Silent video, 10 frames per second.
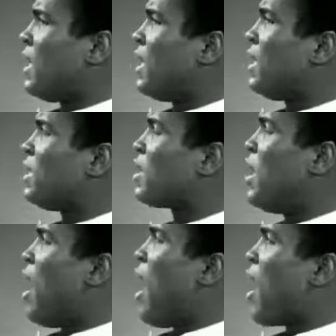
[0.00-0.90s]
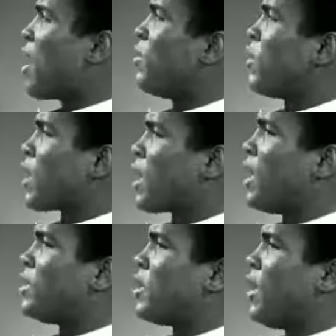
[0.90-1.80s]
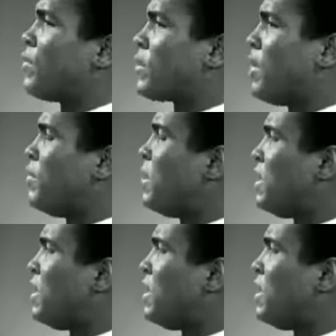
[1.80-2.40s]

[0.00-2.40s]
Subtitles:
pleas, are in the clutch of